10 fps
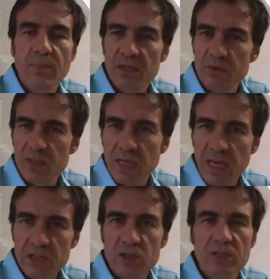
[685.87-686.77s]
by using
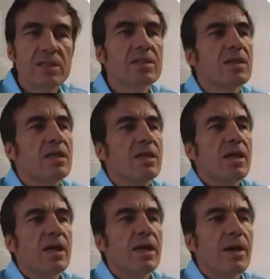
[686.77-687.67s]
actions.
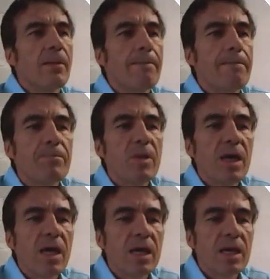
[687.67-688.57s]

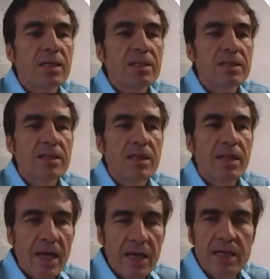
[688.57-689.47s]
And
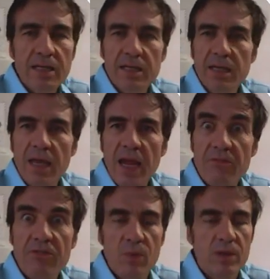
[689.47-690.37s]
then
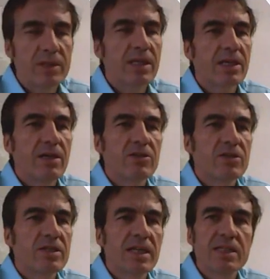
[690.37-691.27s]
everyone can
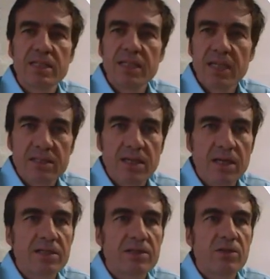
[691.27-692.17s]
understand and get
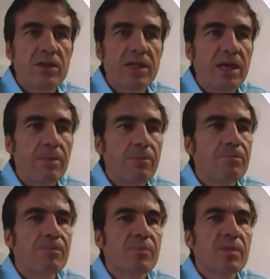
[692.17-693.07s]
started on the game
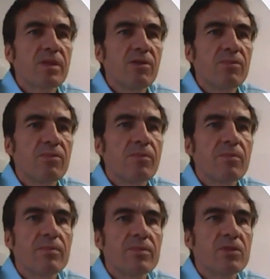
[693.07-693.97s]

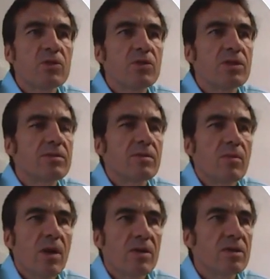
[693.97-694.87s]
sooner
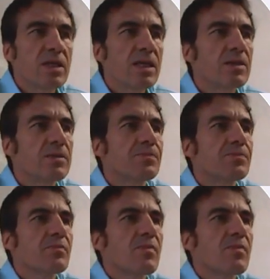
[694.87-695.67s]
rather than later.